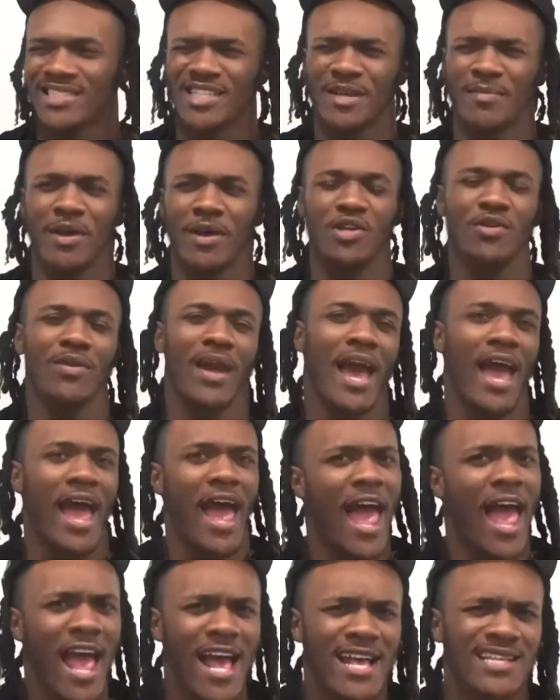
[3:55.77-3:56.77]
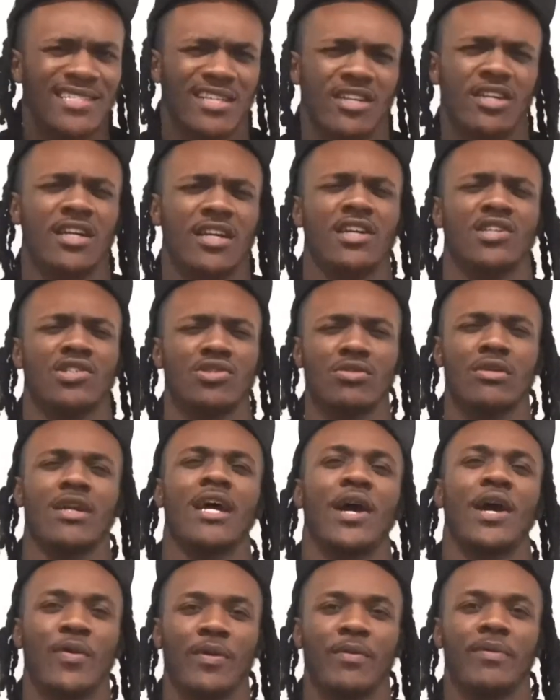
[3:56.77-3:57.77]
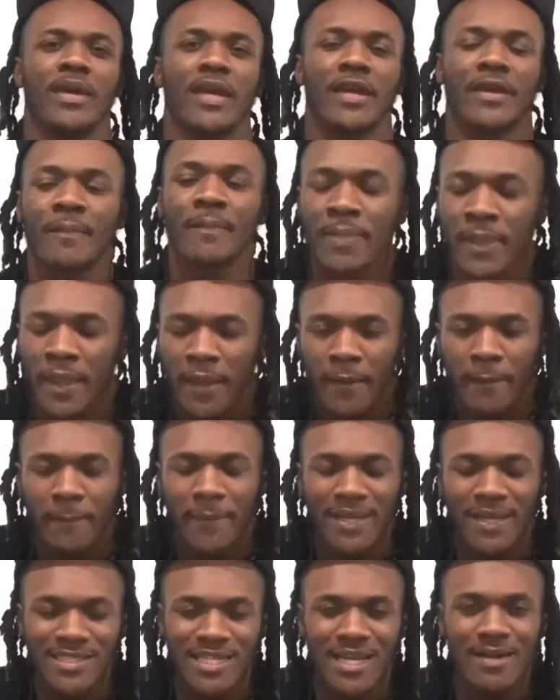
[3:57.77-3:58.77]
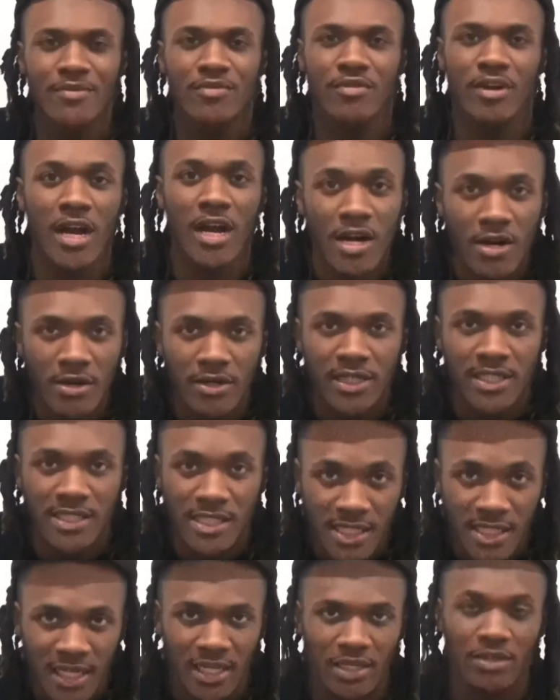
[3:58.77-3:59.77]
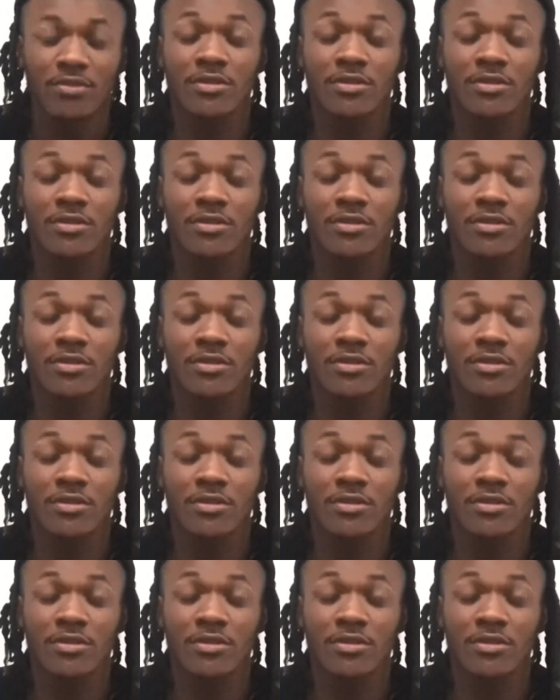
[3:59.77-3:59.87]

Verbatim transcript: Talking about you gotta ask her because you come with me. Bitch, I'm grown and shit.